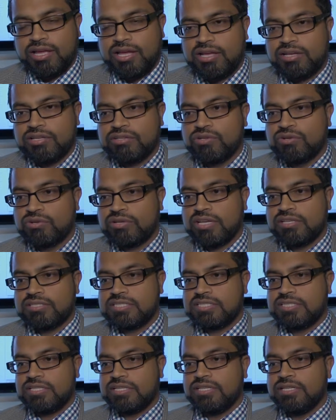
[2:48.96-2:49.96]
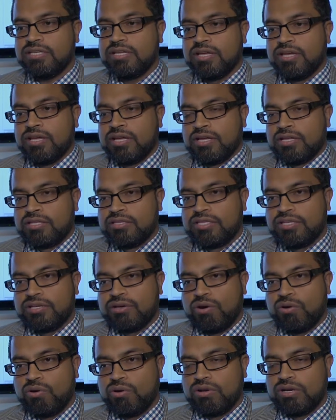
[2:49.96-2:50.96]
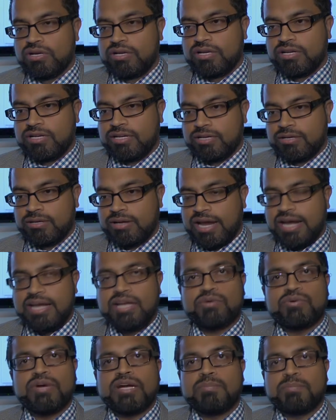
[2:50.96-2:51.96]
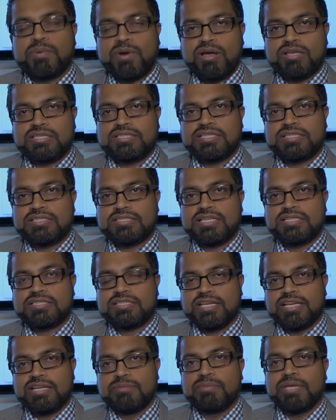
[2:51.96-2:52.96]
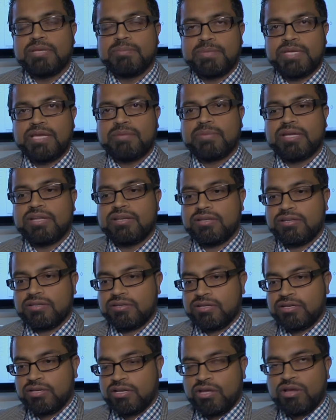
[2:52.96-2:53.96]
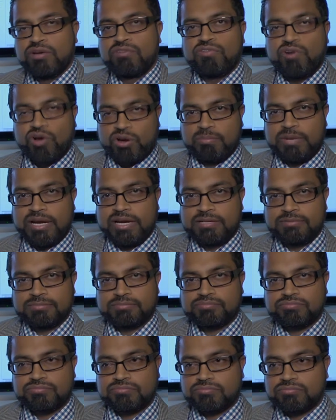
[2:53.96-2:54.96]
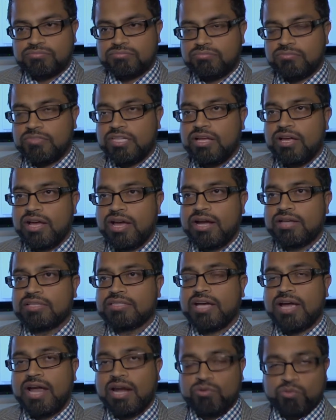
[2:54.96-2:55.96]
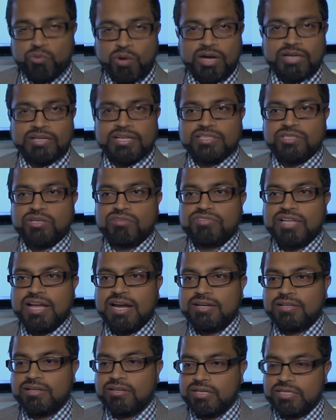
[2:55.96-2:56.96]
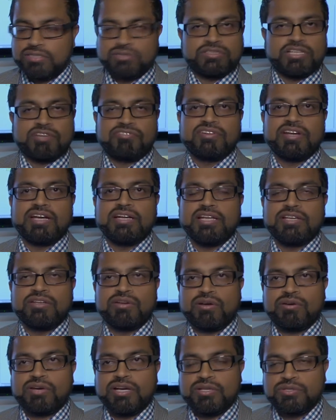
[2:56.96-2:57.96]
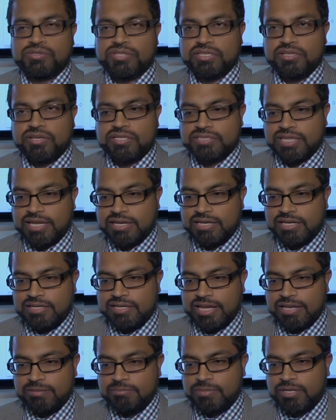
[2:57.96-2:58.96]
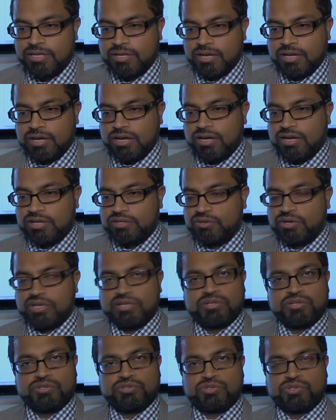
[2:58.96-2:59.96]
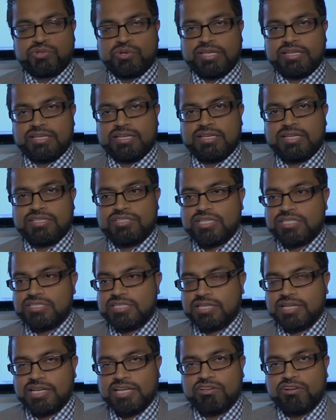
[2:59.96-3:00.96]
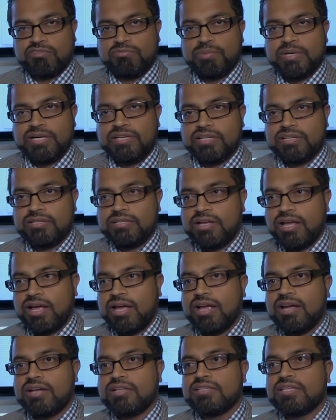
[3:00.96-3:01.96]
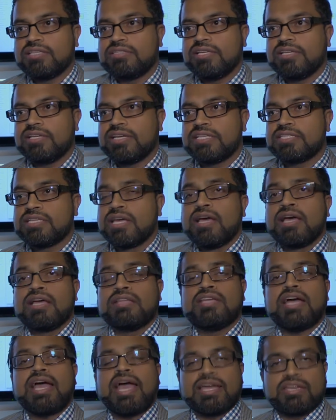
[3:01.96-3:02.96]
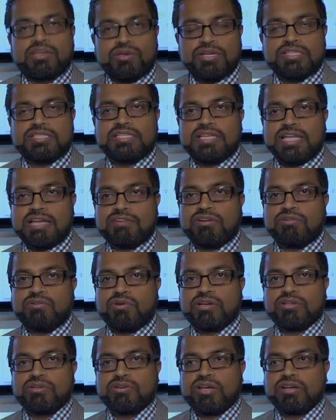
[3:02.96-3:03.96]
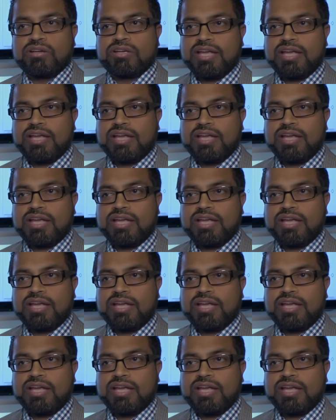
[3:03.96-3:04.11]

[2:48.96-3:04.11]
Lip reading: and you can see the whole end-to-end processes in BPM and format. And the advantage of that is definitely you're reducing your cycle time. You're doing in just a click of button. And the thing is the accuracy level what you are